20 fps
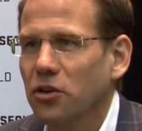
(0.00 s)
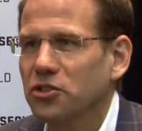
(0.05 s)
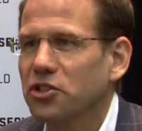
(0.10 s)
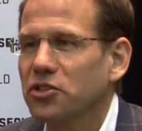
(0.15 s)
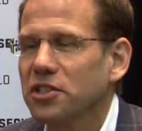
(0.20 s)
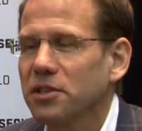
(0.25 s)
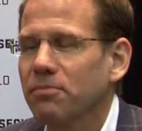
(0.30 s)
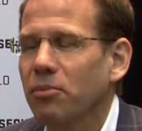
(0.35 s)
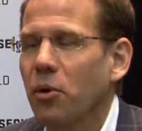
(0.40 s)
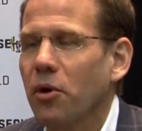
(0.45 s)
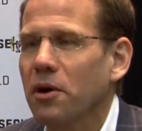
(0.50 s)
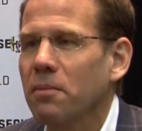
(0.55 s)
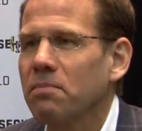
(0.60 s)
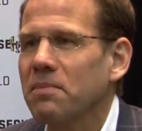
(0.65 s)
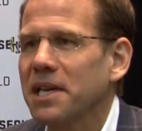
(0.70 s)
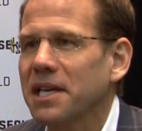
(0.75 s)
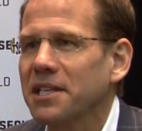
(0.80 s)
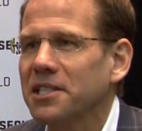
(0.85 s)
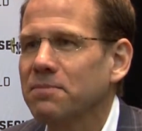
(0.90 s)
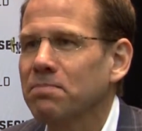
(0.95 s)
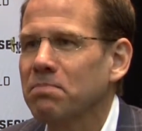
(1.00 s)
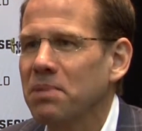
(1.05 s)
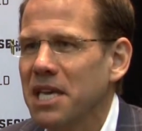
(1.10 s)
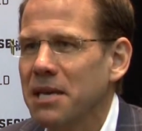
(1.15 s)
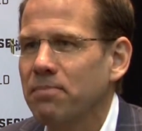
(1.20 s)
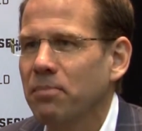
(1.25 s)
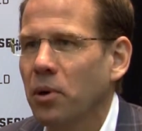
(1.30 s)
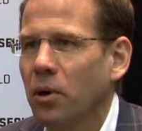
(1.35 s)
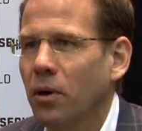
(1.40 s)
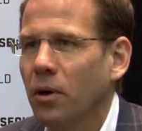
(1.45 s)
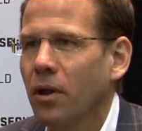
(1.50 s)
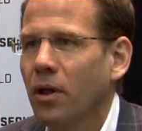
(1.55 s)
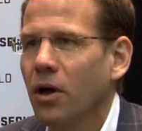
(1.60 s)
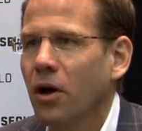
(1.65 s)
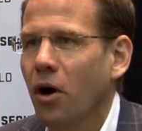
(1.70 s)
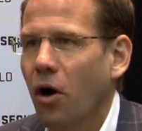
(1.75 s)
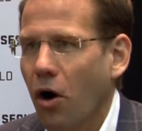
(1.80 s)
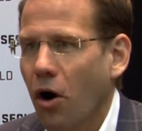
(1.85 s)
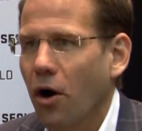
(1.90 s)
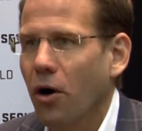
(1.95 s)
Culture is important because people
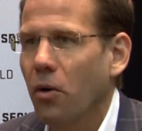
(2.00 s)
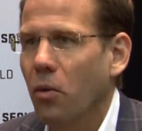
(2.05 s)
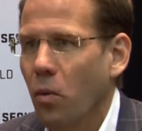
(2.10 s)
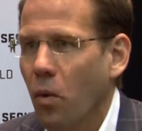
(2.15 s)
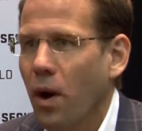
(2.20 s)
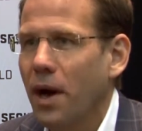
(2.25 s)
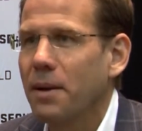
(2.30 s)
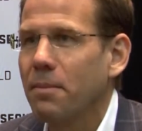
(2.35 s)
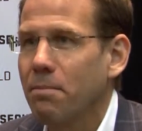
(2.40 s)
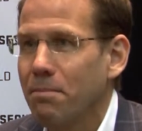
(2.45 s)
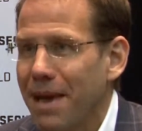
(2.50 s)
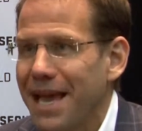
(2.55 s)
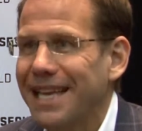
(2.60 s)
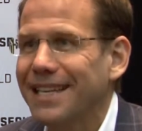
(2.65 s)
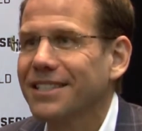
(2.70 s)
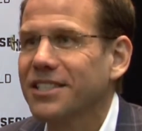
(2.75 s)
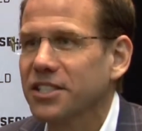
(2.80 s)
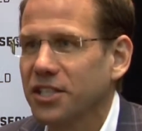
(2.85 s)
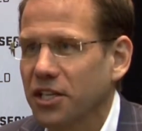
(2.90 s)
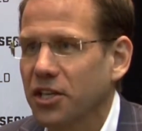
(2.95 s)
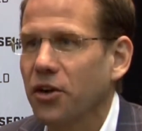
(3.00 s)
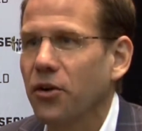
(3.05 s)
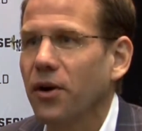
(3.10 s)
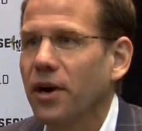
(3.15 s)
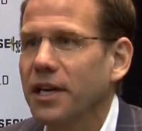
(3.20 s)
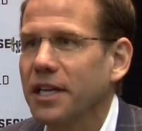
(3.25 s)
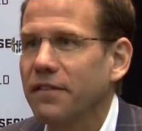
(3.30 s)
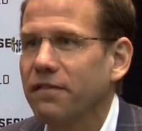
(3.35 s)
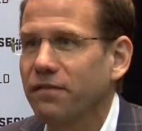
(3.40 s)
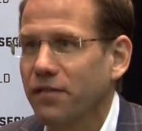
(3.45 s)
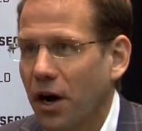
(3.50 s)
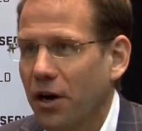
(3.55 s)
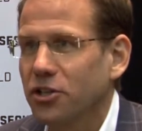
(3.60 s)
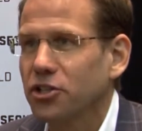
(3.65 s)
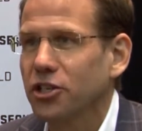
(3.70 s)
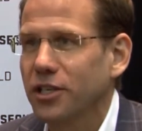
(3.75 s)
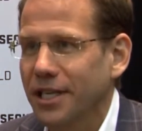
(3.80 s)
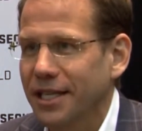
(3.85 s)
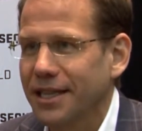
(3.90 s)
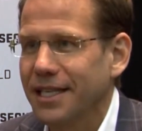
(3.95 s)
are what makes security
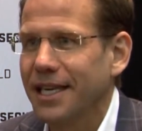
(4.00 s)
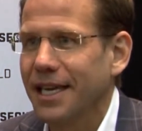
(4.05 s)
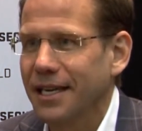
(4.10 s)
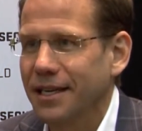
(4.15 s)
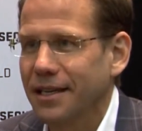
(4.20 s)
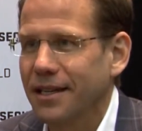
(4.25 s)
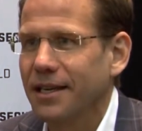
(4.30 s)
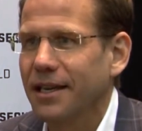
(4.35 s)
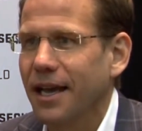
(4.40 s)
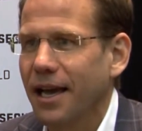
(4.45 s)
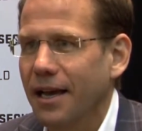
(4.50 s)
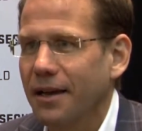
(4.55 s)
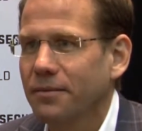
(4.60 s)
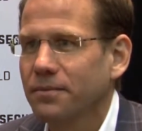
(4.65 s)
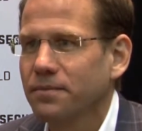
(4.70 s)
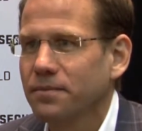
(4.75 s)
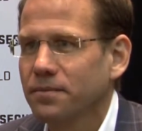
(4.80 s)
function at the end of the day.